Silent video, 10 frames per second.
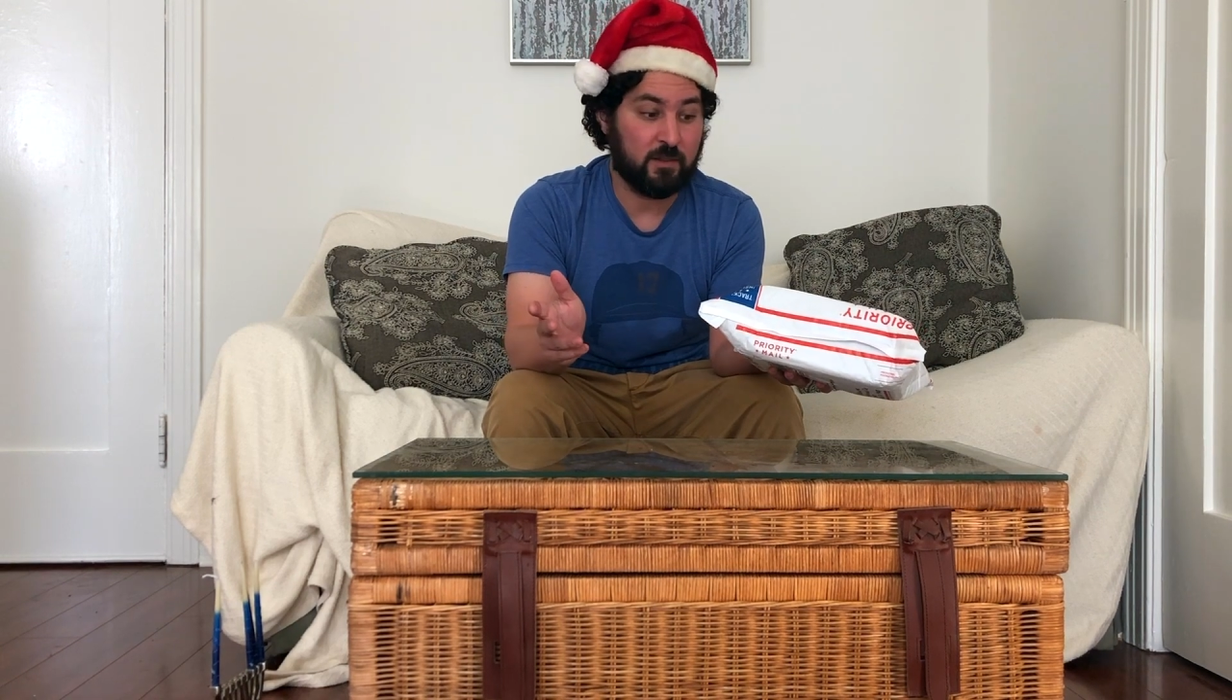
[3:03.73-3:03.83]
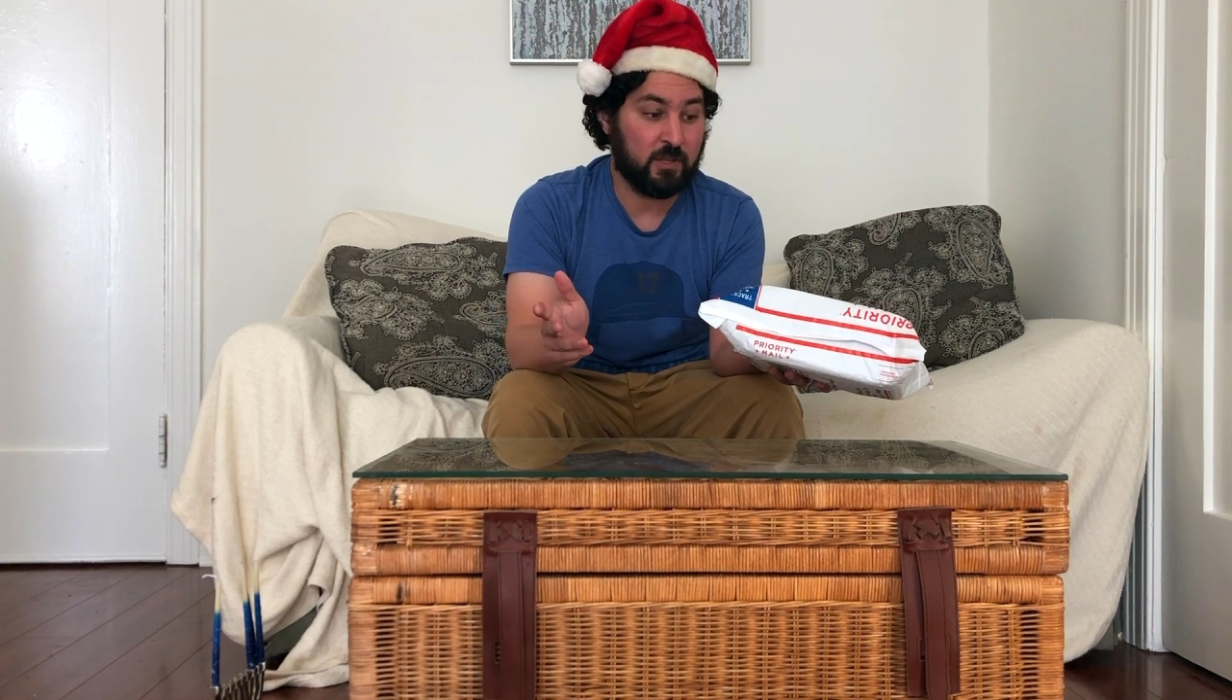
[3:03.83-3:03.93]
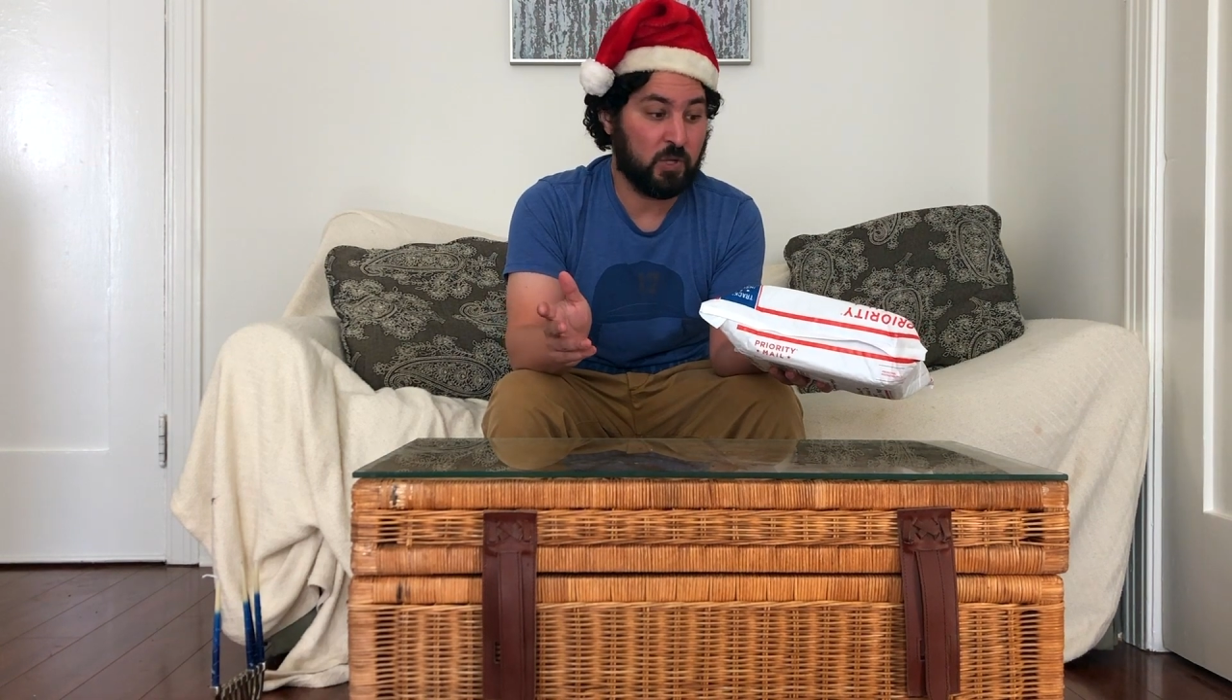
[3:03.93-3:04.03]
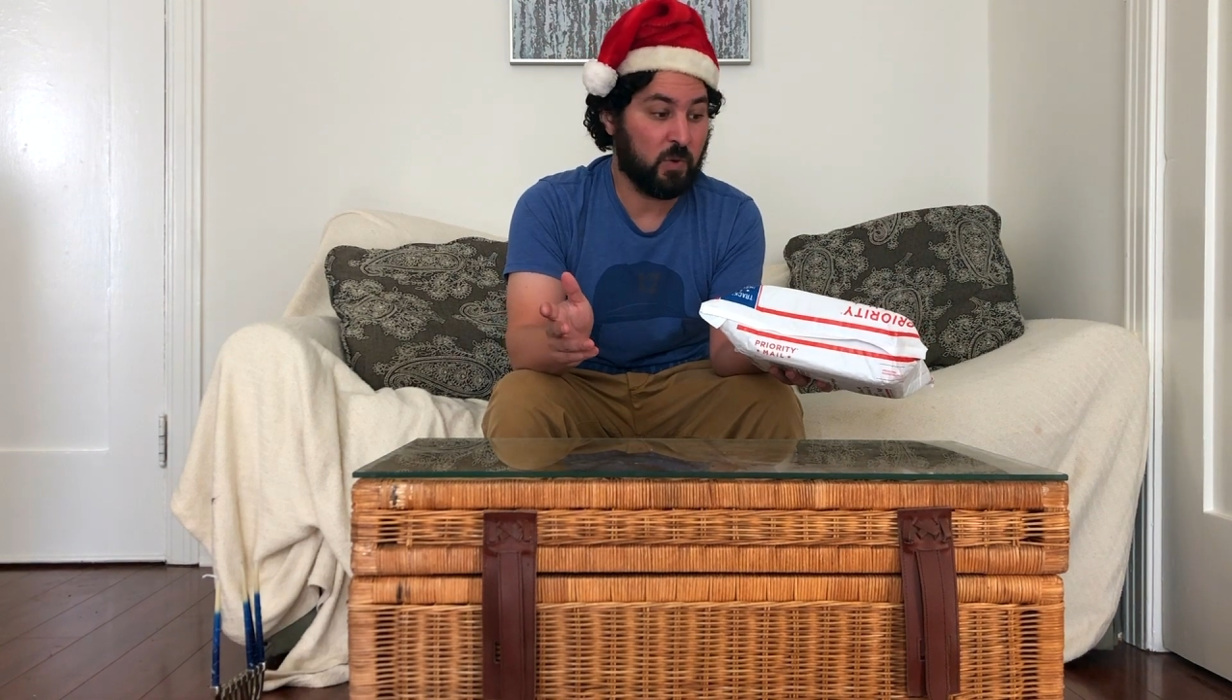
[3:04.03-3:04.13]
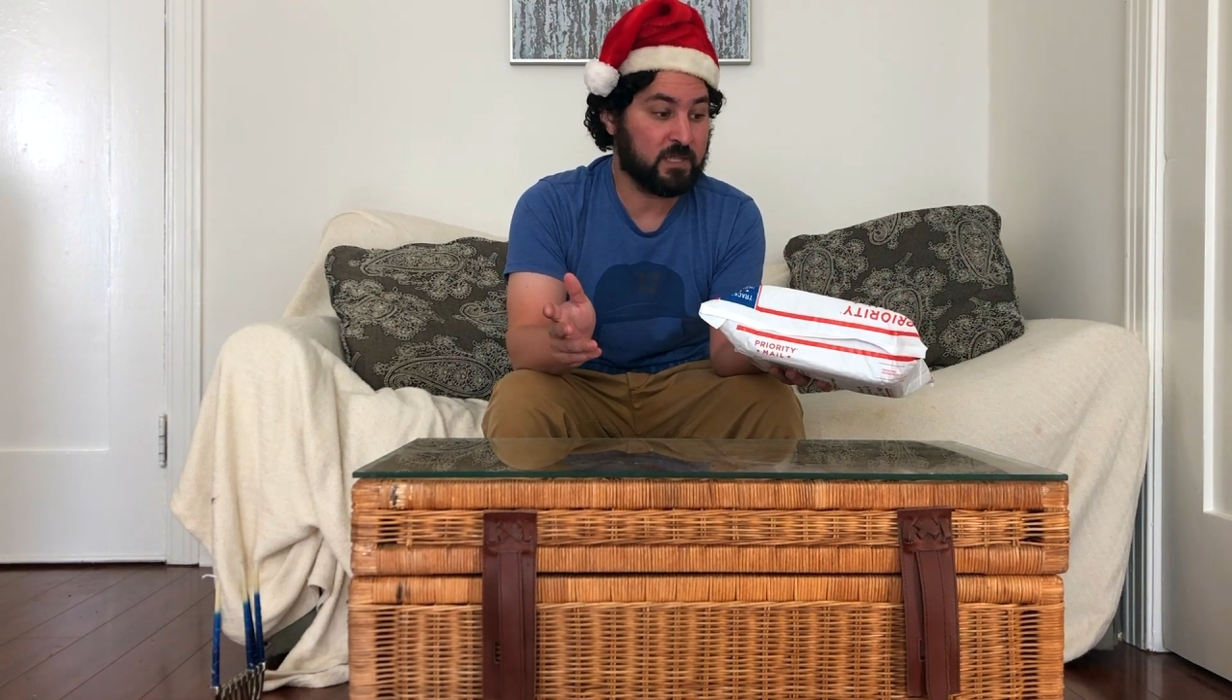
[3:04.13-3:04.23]

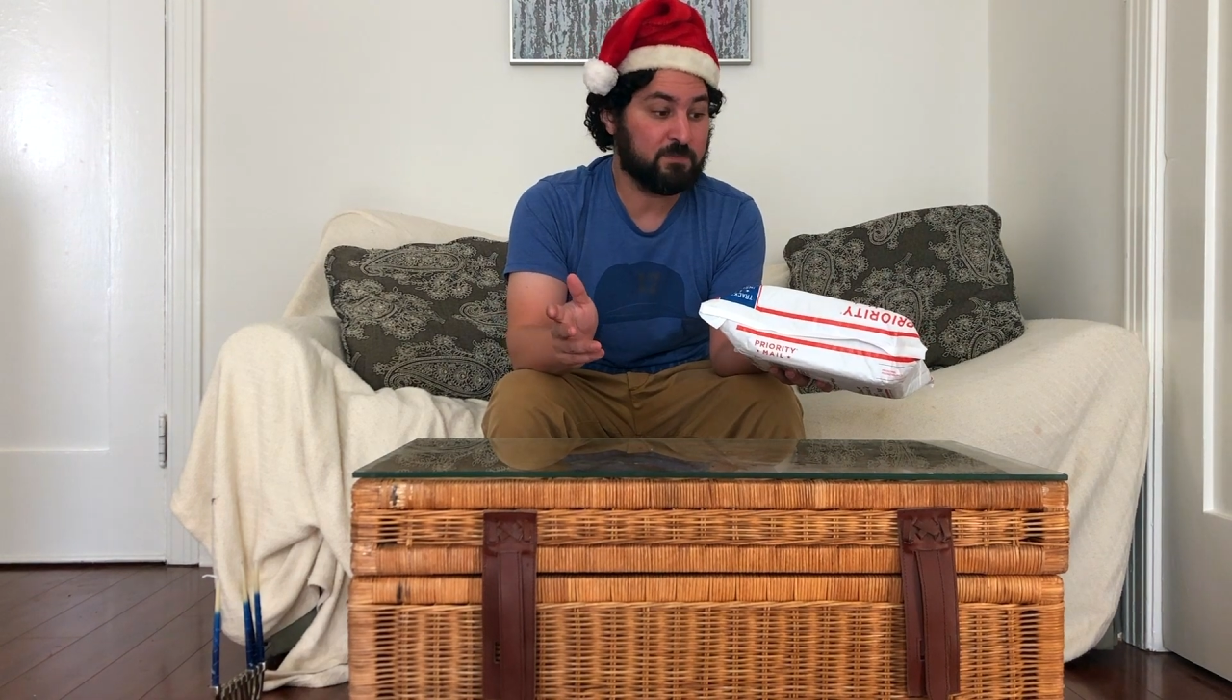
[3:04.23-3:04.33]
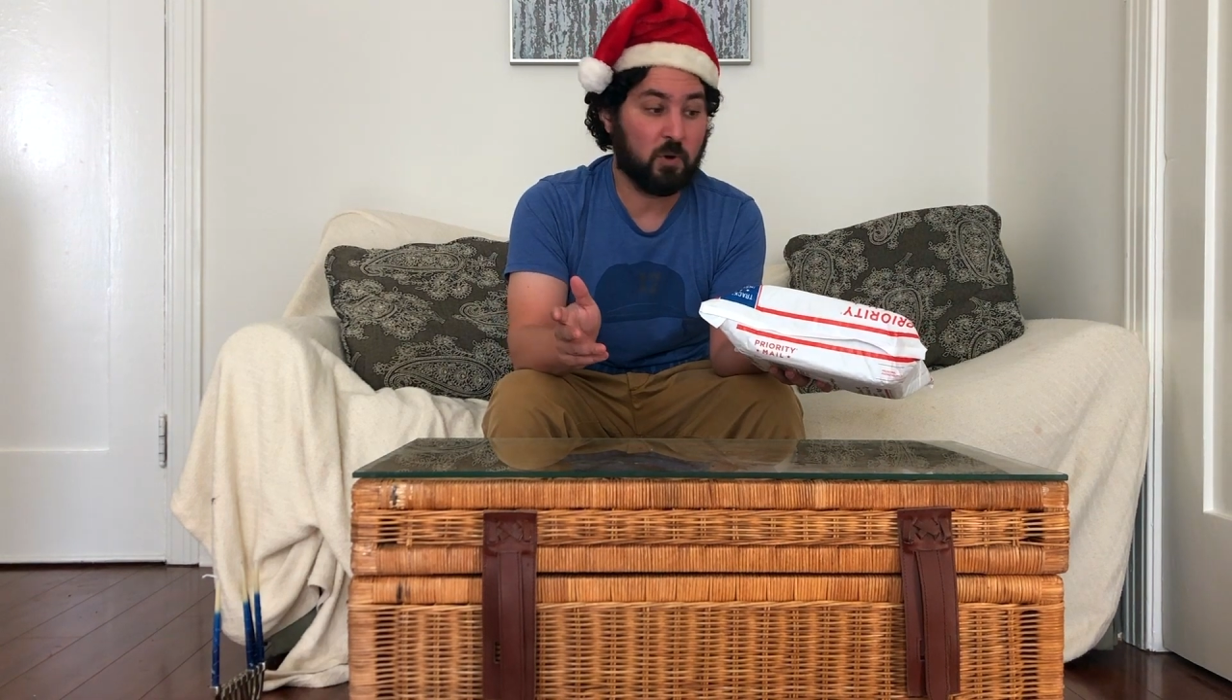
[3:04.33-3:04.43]
The U.S.